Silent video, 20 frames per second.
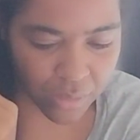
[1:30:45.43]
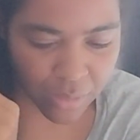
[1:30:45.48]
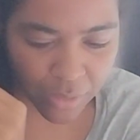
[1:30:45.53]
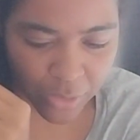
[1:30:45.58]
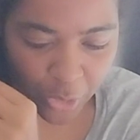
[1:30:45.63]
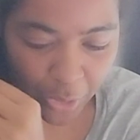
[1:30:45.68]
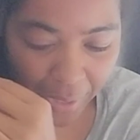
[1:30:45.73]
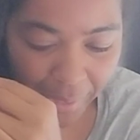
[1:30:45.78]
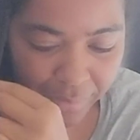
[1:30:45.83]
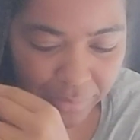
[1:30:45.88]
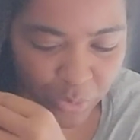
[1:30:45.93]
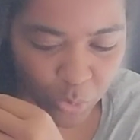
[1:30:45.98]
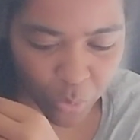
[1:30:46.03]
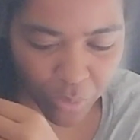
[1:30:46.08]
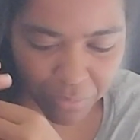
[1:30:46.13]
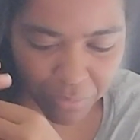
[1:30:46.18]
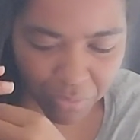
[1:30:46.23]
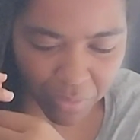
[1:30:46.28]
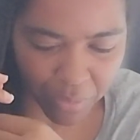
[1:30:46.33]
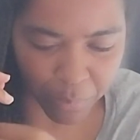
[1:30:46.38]
your hair's going
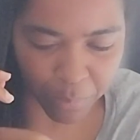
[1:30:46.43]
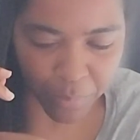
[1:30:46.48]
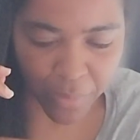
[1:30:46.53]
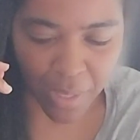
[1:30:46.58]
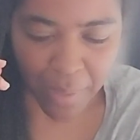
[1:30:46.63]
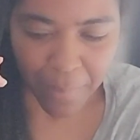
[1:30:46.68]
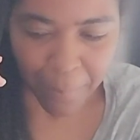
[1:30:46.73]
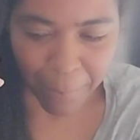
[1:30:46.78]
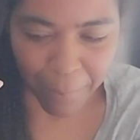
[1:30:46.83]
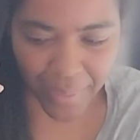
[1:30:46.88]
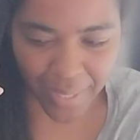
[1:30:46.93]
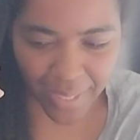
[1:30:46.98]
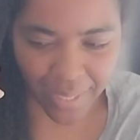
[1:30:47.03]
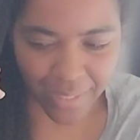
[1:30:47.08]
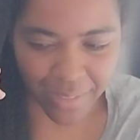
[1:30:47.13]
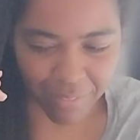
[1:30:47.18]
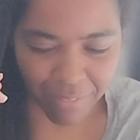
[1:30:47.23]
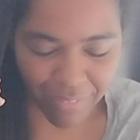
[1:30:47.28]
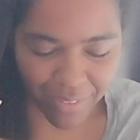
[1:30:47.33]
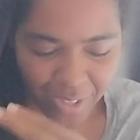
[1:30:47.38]
from being in a
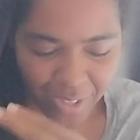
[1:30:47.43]
very